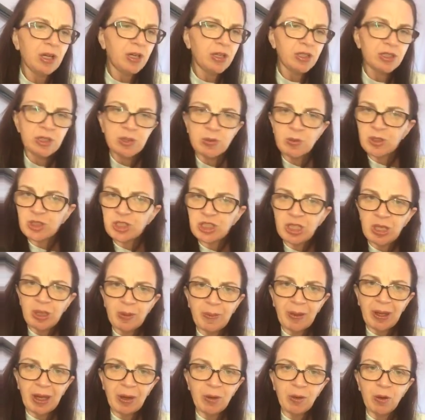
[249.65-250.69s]
switch it
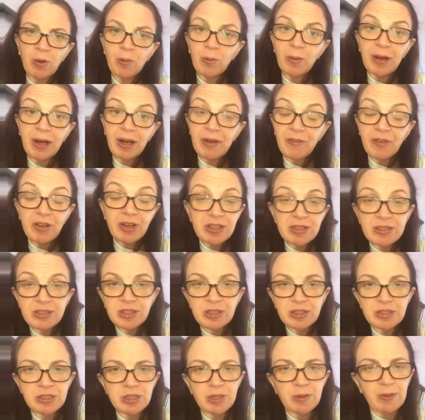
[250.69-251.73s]
about or whatever it is that
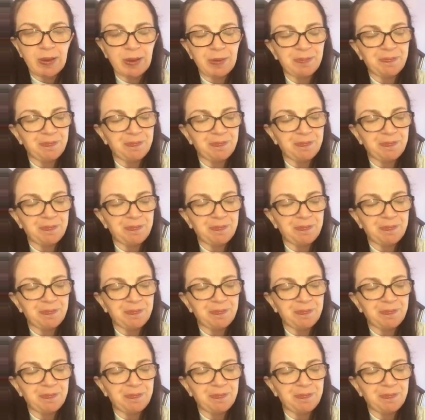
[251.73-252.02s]
you're doing.